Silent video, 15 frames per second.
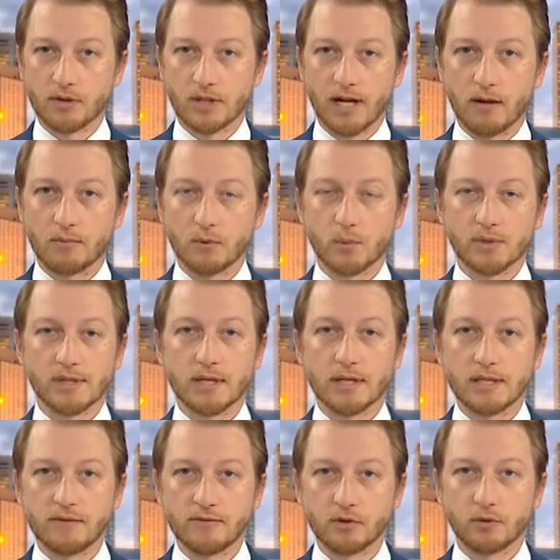and the government was in a
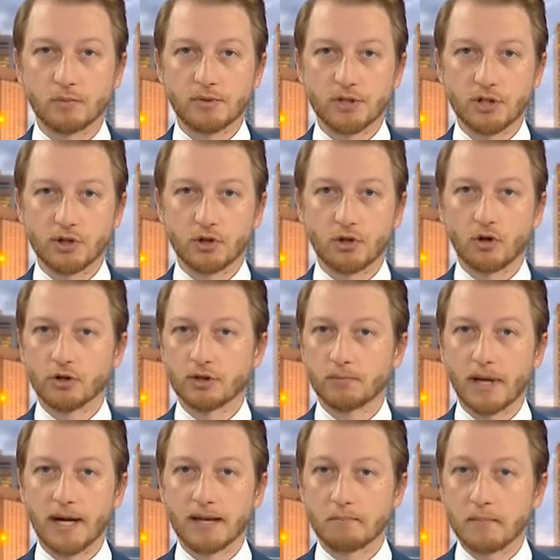difficult position,
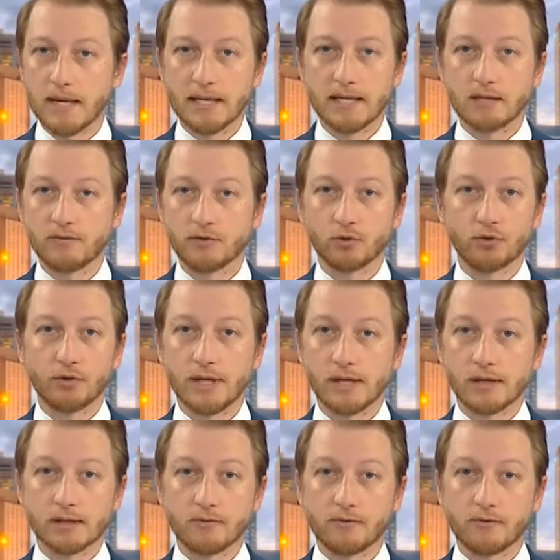contemplating many difficult things.